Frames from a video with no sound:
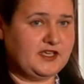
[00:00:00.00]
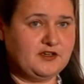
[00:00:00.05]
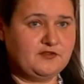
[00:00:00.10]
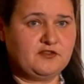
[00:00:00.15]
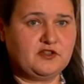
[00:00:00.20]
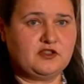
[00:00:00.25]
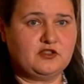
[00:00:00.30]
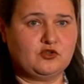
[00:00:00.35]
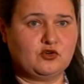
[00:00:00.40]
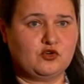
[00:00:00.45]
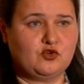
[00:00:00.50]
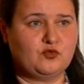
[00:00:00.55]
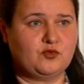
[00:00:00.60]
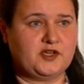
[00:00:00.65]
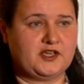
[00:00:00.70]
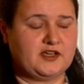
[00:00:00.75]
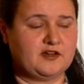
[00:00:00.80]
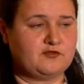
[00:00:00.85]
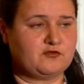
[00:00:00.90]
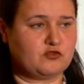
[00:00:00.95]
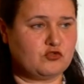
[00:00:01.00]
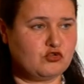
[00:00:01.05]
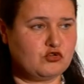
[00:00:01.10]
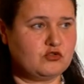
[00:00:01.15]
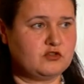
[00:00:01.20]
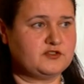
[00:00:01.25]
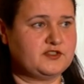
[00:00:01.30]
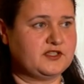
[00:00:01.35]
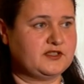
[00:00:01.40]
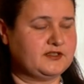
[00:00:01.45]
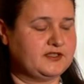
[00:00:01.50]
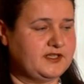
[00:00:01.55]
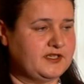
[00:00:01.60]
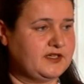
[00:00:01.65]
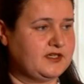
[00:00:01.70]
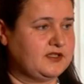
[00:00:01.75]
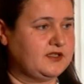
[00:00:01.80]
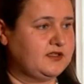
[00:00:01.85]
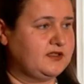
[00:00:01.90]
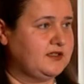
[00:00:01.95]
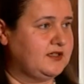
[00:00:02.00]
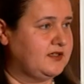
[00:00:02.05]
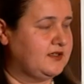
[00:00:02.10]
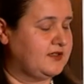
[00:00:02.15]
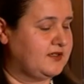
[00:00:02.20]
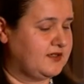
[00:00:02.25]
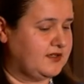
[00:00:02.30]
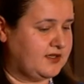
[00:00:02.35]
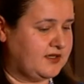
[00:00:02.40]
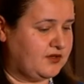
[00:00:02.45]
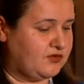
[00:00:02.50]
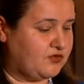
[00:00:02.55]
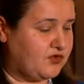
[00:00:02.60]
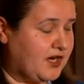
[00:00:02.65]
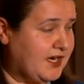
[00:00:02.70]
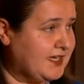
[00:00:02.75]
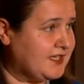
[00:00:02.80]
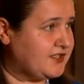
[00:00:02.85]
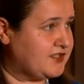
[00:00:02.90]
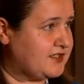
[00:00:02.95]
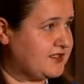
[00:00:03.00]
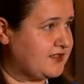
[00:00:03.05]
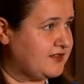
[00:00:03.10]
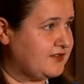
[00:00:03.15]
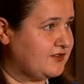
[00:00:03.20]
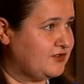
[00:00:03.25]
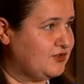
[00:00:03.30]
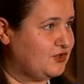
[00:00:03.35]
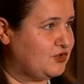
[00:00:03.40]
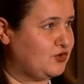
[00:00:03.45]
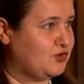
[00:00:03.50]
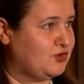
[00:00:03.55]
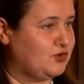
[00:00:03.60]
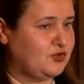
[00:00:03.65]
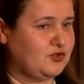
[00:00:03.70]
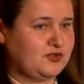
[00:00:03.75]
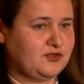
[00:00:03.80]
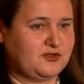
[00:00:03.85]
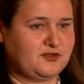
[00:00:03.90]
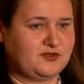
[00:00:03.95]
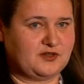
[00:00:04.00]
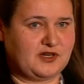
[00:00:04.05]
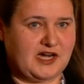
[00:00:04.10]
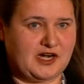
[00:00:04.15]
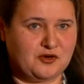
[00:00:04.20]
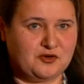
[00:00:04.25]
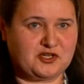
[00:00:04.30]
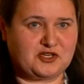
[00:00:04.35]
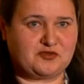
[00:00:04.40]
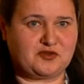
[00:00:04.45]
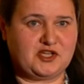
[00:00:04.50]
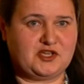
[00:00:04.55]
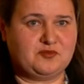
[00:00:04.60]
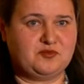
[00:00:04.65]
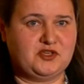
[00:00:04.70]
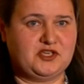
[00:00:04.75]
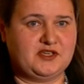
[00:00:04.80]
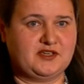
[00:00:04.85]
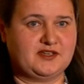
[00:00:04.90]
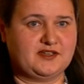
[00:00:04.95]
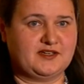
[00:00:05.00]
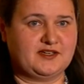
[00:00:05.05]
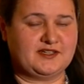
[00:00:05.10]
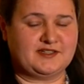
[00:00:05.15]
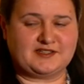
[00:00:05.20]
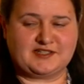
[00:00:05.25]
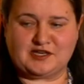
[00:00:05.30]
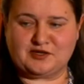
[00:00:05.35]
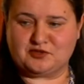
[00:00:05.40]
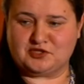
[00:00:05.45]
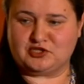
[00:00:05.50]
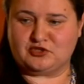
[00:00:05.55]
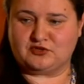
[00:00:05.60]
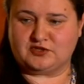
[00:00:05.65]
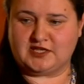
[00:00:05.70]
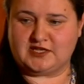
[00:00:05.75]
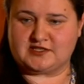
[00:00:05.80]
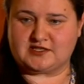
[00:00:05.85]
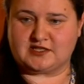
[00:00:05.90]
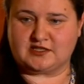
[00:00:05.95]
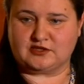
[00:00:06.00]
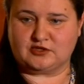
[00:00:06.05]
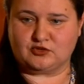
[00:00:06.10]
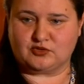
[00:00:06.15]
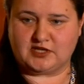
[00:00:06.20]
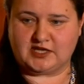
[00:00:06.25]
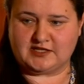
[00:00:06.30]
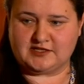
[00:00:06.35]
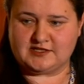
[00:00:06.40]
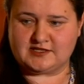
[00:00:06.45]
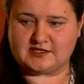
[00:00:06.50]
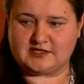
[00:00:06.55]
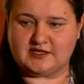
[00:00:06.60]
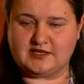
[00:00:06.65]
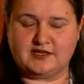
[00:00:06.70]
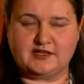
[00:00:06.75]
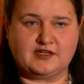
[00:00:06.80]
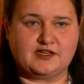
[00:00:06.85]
Even though we have all the legal uh, rights to our Crimea and our Donetsk and Lugansk,